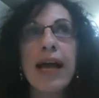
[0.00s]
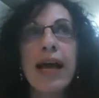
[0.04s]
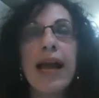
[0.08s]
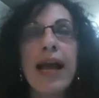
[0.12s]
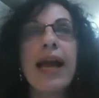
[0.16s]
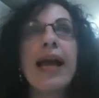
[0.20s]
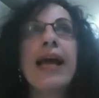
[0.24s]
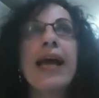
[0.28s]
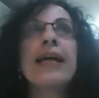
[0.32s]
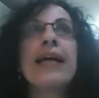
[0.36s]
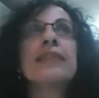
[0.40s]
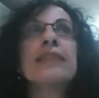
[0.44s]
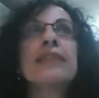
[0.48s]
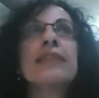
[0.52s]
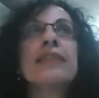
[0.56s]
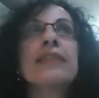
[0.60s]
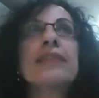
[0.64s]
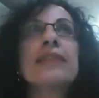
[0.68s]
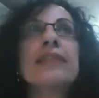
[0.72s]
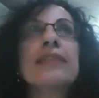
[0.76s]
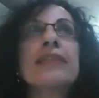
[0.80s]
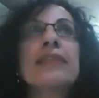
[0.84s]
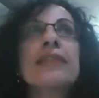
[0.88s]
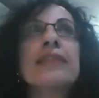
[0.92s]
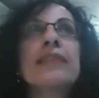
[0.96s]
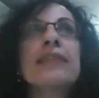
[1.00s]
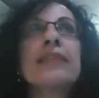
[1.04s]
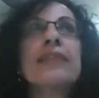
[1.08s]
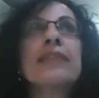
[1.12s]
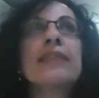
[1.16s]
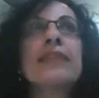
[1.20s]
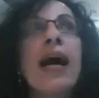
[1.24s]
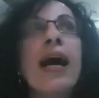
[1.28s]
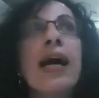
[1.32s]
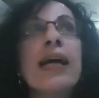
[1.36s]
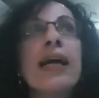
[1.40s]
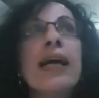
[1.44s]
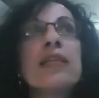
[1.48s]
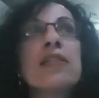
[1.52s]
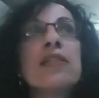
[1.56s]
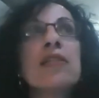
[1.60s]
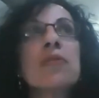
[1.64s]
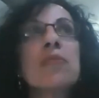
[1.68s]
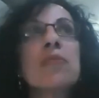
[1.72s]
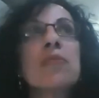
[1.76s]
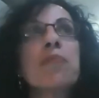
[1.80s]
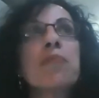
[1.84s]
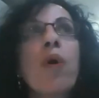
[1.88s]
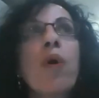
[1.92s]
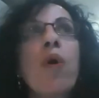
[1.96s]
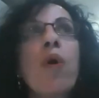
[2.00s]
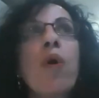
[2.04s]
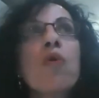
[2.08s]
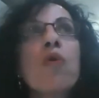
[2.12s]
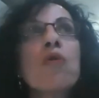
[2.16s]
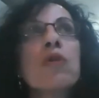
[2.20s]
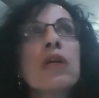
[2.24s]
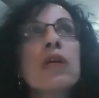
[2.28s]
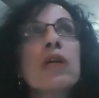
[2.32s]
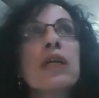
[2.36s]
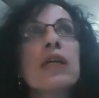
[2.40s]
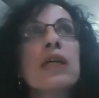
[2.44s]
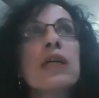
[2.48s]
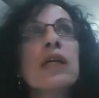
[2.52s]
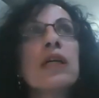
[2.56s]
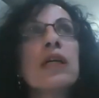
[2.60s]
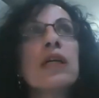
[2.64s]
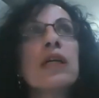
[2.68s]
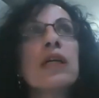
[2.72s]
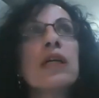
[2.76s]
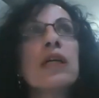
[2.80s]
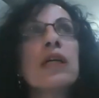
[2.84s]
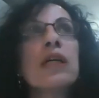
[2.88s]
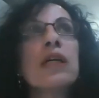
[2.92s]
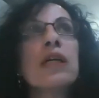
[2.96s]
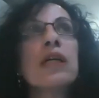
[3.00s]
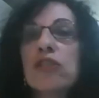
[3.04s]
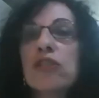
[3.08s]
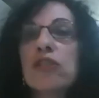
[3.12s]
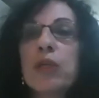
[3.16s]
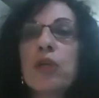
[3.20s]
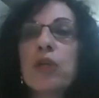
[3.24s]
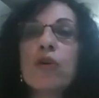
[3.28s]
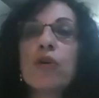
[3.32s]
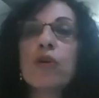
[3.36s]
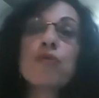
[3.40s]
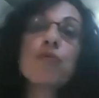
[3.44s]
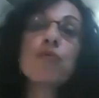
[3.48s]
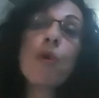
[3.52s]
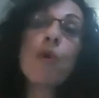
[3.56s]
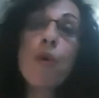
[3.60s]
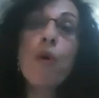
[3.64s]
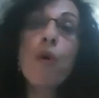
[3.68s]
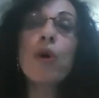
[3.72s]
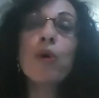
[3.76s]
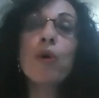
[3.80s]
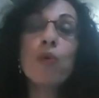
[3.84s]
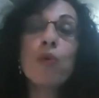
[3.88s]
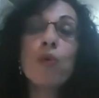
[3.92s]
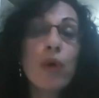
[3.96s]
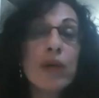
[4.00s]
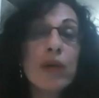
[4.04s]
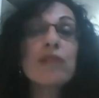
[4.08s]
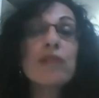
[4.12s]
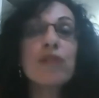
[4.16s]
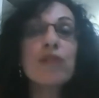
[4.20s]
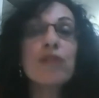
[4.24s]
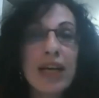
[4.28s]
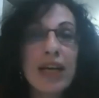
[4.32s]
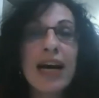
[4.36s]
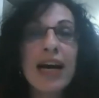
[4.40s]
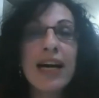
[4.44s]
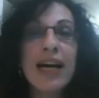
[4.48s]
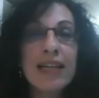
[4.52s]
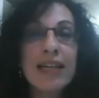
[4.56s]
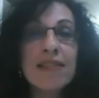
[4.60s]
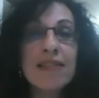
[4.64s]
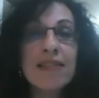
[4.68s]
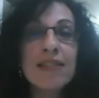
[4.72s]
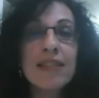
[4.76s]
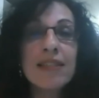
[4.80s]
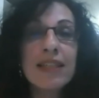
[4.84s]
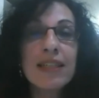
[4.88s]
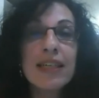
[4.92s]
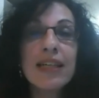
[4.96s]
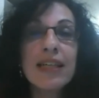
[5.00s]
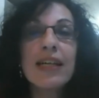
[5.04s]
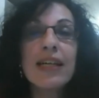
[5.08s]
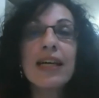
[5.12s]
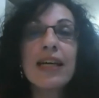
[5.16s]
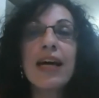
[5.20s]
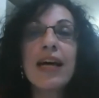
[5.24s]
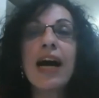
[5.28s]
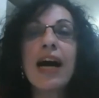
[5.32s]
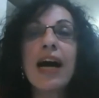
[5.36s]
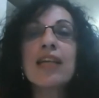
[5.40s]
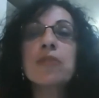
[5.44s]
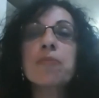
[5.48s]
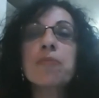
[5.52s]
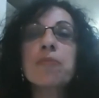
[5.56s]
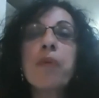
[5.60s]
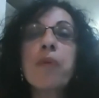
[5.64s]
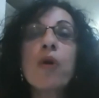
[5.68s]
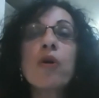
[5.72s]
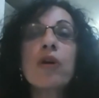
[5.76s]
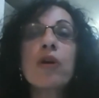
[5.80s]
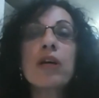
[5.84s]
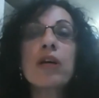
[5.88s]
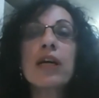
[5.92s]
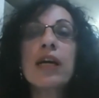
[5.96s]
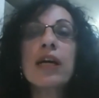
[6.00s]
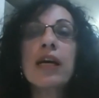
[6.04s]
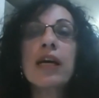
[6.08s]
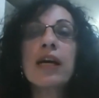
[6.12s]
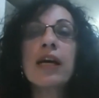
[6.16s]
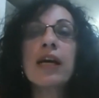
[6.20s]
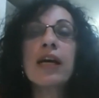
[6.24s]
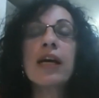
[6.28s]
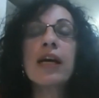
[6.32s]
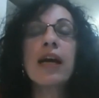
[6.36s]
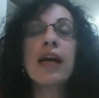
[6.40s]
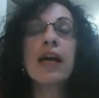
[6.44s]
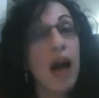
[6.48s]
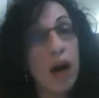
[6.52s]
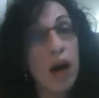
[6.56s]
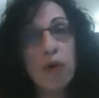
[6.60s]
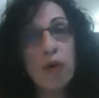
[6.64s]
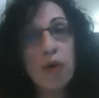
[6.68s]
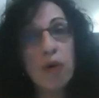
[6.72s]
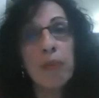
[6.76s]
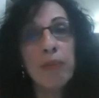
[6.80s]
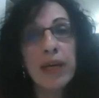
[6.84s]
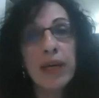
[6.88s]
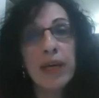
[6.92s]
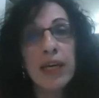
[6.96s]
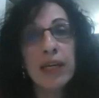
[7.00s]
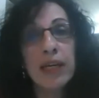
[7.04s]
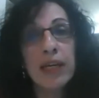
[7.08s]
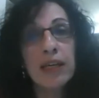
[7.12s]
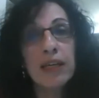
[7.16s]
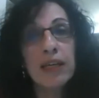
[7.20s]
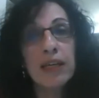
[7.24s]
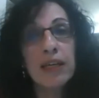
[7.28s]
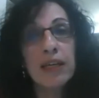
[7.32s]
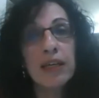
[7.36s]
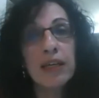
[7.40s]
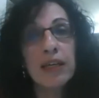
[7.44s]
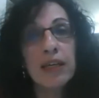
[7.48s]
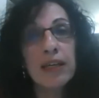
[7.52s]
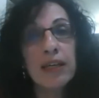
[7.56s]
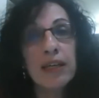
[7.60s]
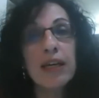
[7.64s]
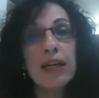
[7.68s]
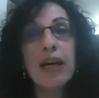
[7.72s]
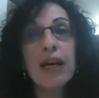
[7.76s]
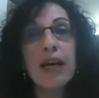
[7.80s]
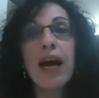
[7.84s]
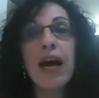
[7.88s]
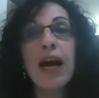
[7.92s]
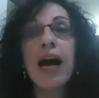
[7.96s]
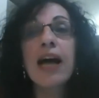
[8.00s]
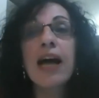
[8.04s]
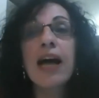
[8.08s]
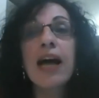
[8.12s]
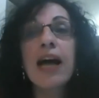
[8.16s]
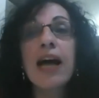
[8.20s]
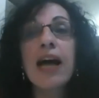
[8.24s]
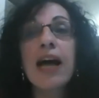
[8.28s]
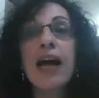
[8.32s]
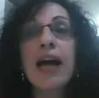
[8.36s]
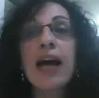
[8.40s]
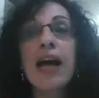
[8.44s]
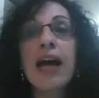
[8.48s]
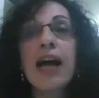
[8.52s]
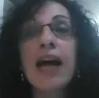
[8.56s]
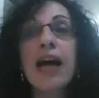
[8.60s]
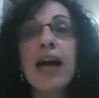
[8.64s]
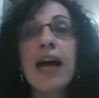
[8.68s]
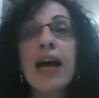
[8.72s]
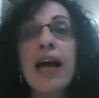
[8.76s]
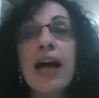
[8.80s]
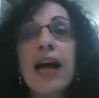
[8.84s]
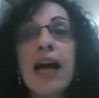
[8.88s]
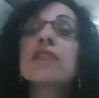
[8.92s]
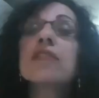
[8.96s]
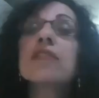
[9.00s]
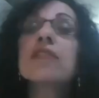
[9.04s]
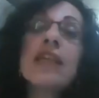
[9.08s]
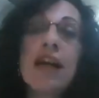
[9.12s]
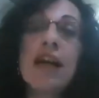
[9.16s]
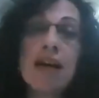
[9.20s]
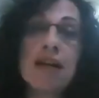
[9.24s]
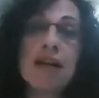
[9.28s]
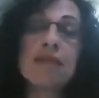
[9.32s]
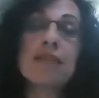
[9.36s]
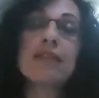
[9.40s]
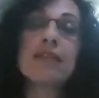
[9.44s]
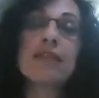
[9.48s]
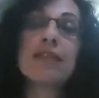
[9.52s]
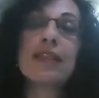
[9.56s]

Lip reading: and I spoke French because we were westernized. I spoke Arabic. I spoke Hakitiya